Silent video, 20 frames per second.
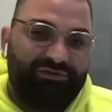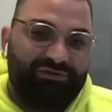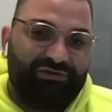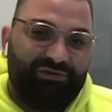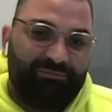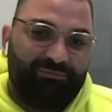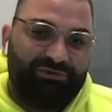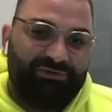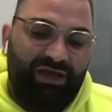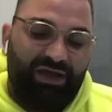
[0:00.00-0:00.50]
for
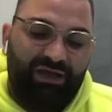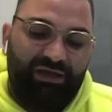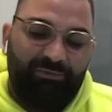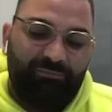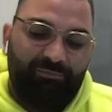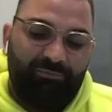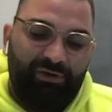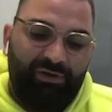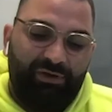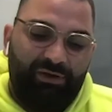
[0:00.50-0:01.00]
some time,
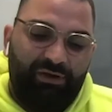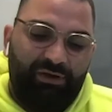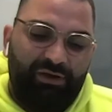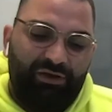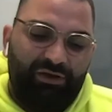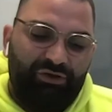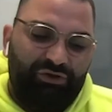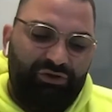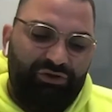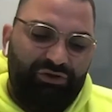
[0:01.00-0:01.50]

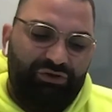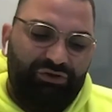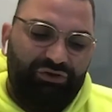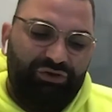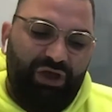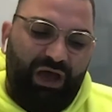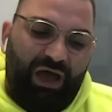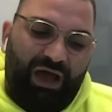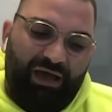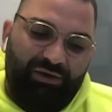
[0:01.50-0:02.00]

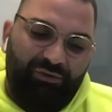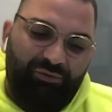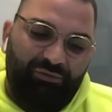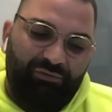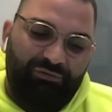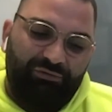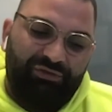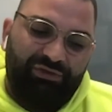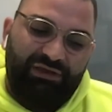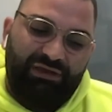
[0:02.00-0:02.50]
I
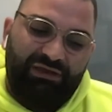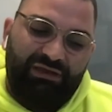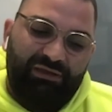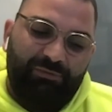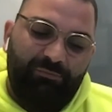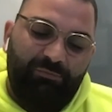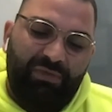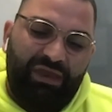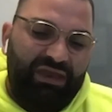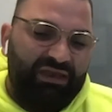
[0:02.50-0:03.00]
don't think
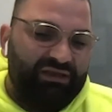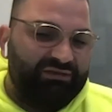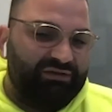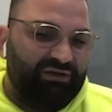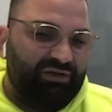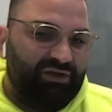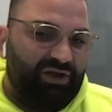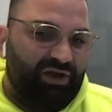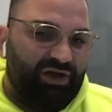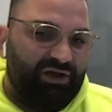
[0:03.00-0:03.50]
it makes
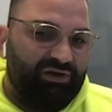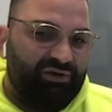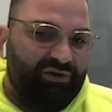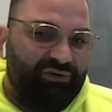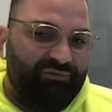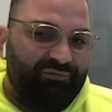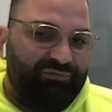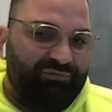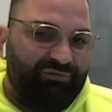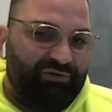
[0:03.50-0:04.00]
a lot
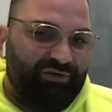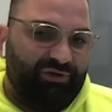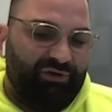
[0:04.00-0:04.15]
of